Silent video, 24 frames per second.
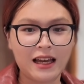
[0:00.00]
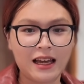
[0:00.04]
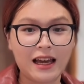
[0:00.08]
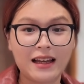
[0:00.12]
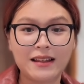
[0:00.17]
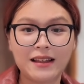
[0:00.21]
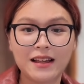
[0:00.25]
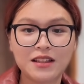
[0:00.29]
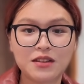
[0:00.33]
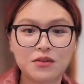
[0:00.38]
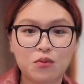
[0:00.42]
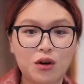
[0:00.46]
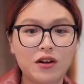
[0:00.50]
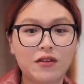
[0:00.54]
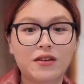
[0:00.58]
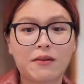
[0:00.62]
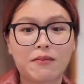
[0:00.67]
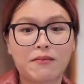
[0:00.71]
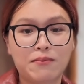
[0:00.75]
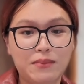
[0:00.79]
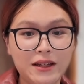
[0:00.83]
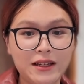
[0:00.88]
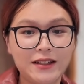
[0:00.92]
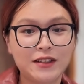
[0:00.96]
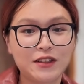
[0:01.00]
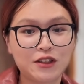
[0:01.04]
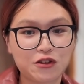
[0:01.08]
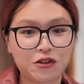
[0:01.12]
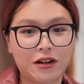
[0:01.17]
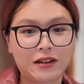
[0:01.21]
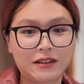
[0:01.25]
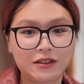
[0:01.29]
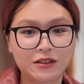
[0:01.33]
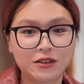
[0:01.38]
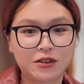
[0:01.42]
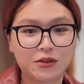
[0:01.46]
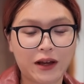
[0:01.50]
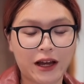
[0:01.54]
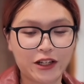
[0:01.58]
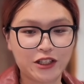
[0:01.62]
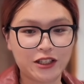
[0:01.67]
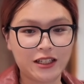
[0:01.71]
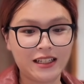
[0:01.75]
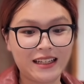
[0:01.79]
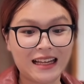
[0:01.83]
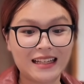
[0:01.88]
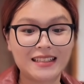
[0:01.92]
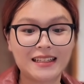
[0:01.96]
And that's one of the biggest struggles to
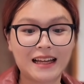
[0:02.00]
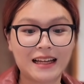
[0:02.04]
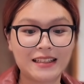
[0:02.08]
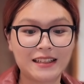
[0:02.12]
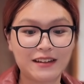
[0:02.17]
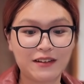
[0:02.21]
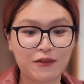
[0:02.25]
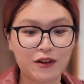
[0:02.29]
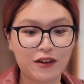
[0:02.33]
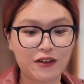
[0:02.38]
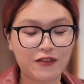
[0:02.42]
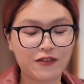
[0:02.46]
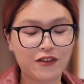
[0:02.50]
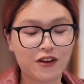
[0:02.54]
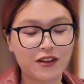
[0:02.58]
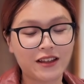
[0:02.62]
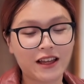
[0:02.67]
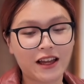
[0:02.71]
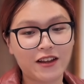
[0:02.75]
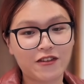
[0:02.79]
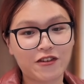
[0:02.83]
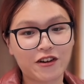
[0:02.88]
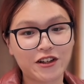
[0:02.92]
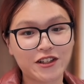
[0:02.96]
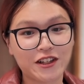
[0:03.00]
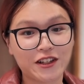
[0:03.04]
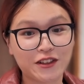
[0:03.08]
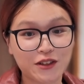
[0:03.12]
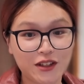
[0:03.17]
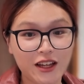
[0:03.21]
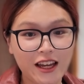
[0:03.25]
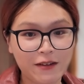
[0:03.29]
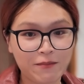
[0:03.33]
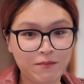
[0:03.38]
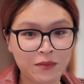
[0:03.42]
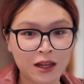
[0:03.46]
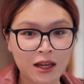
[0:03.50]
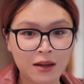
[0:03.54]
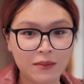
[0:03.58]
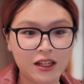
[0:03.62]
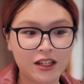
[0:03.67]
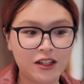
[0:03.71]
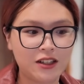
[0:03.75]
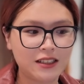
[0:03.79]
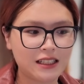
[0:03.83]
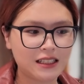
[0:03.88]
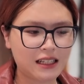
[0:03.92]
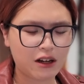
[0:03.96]
actually get started with content creation today,
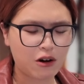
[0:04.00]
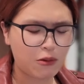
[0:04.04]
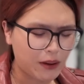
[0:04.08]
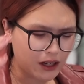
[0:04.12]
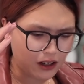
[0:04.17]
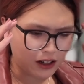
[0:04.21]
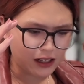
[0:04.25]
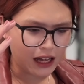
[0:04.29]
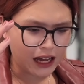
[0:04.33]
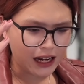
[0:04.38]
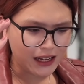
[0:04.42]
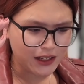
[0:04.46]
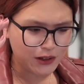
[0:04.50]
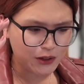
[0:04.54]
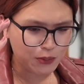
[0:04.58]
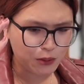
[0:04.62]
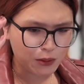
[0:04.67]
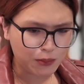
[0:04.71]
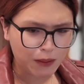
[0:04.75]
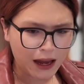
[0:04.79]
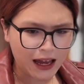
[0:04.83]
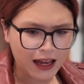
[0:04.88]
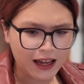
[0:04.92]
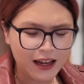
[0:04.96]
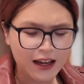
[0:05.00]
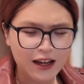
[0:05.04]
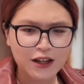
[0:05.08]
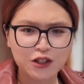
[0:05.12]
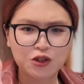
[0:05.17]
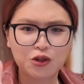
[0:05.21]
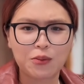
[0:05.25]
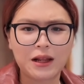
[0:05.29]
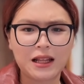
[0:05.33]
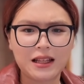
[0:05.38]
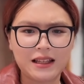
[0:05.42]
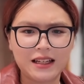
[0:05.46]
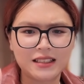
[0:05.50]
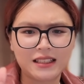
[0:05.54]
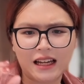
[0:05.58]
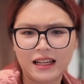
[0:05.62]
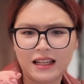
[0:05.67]
because it's like, oh my god, I need to prepare so many things.